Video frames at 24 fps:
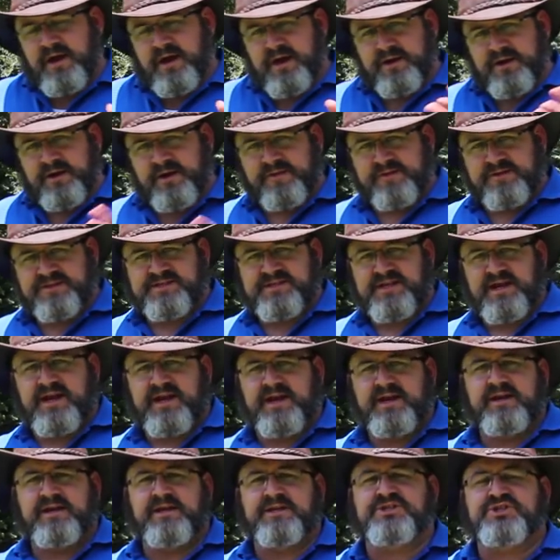Another
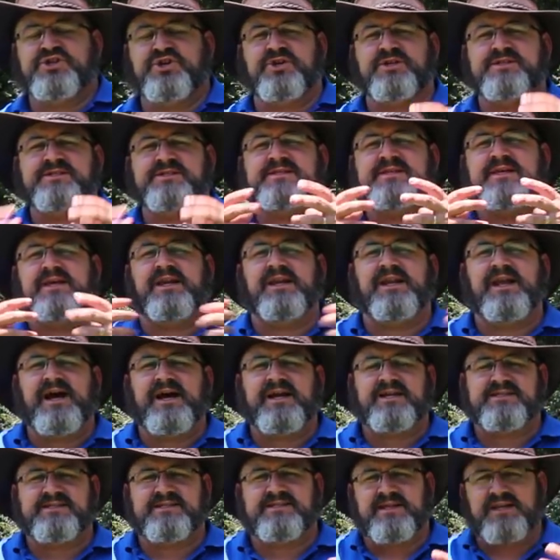sign is you're going to see a
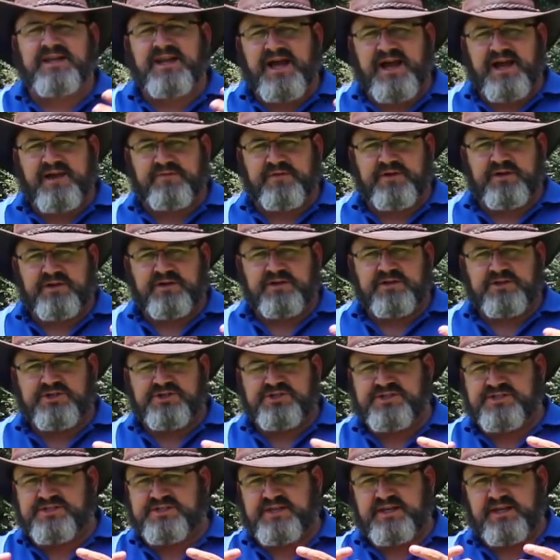lot of saliva. You
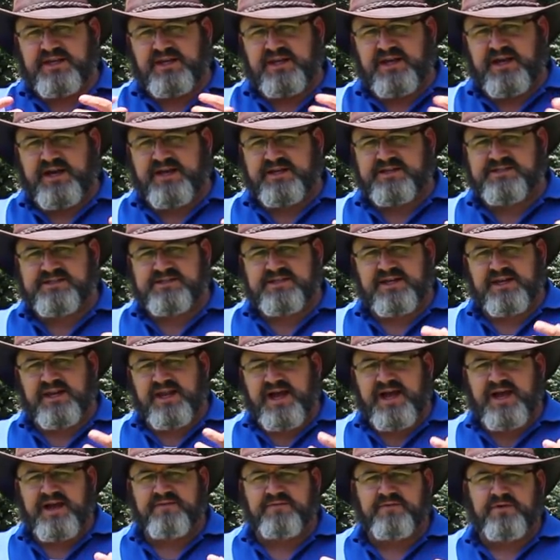should see a lot of
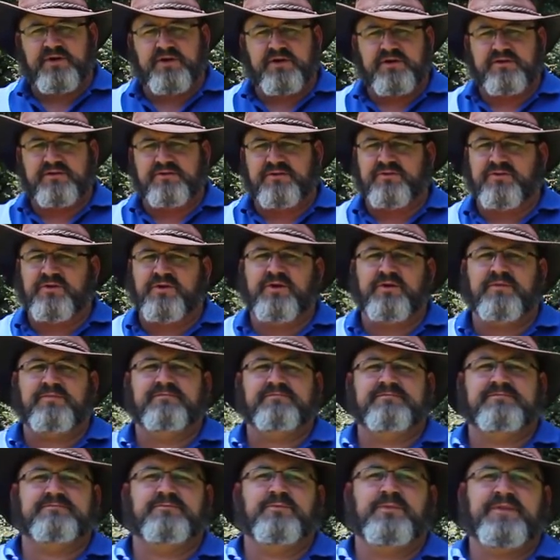saliva, or
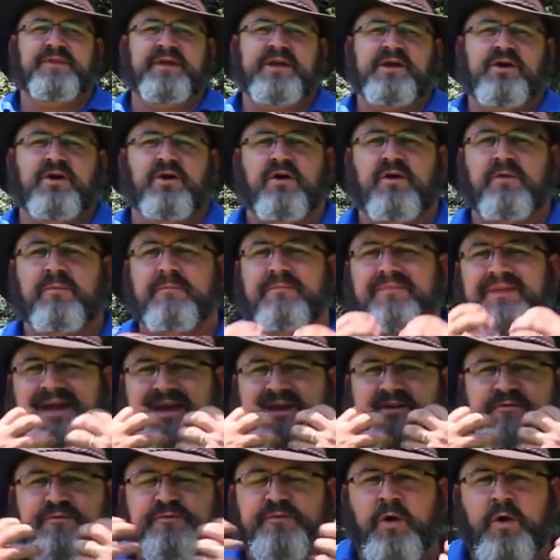what they call
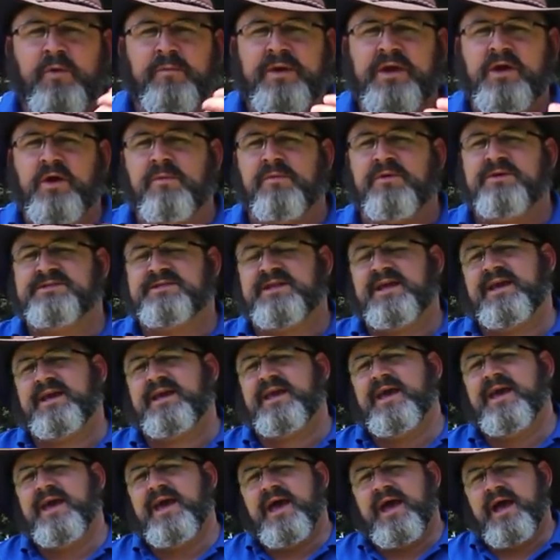like foaming, almost like
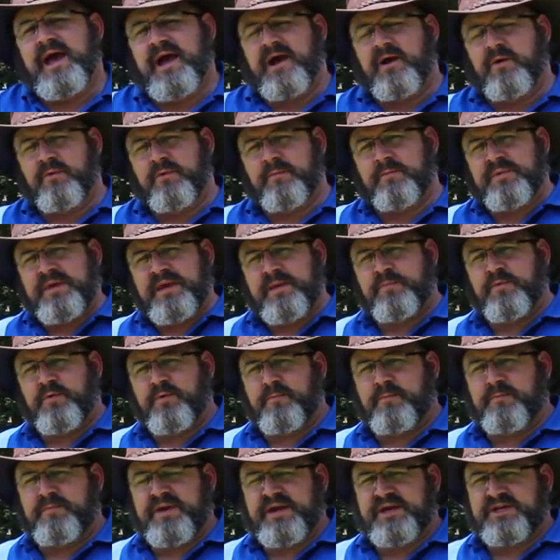how when people
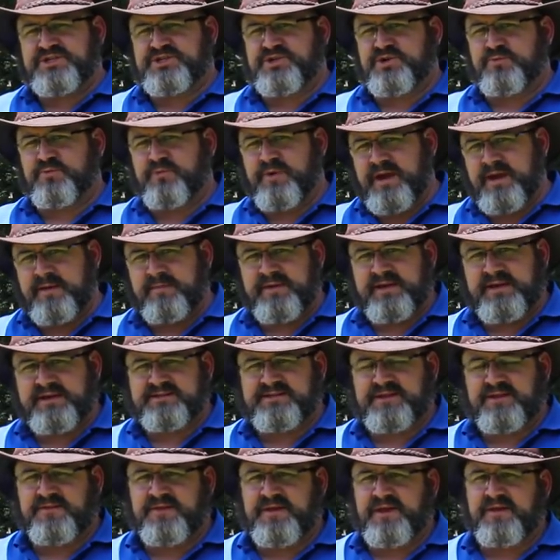picture rabies,
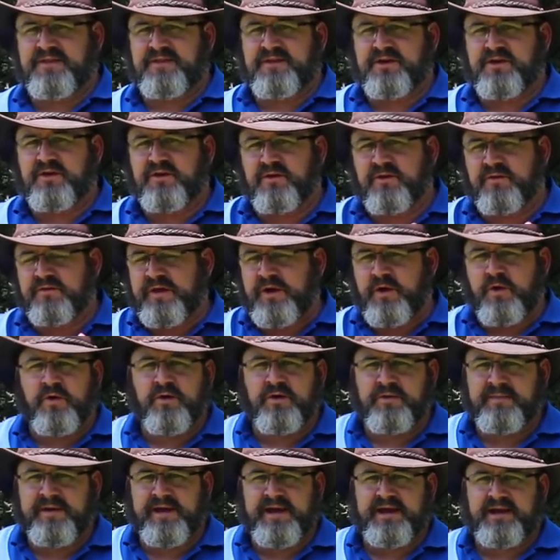they think of the, they
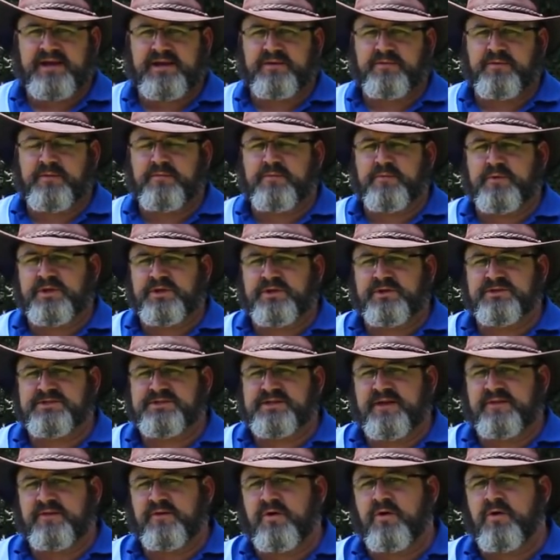automatically, when, when you
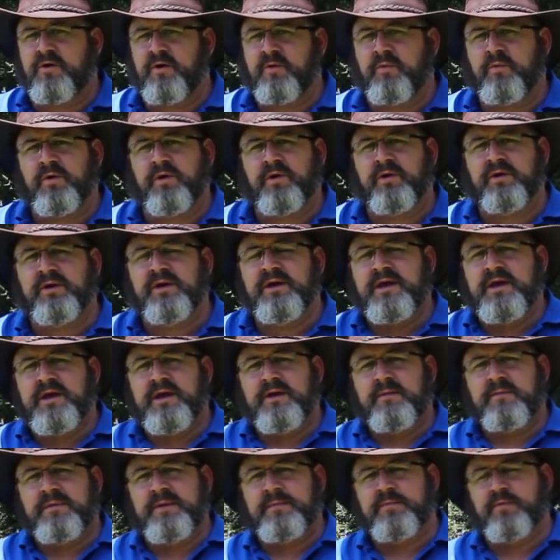say the R word,
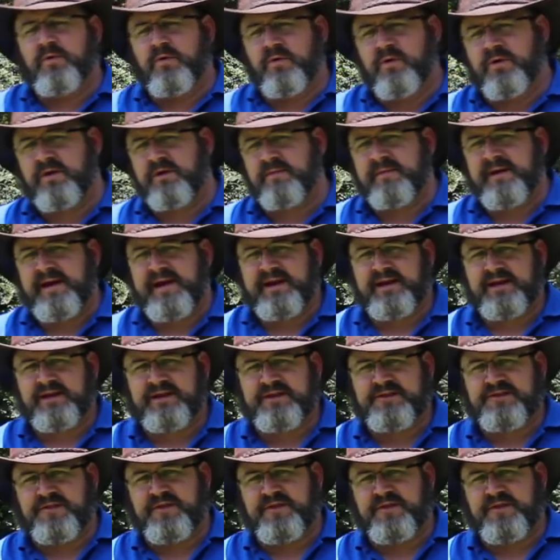people automatically